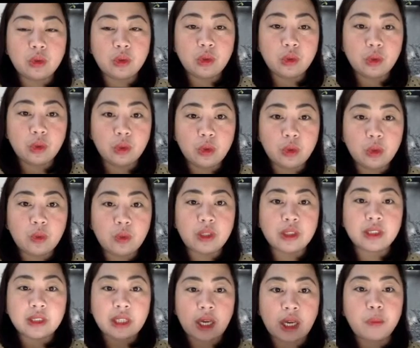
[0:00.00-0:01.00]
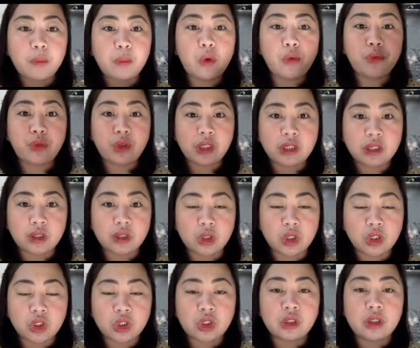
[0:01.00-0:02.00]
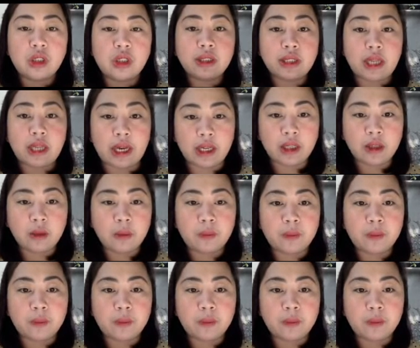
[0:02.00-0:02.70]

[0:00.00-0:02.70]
do this type of research design,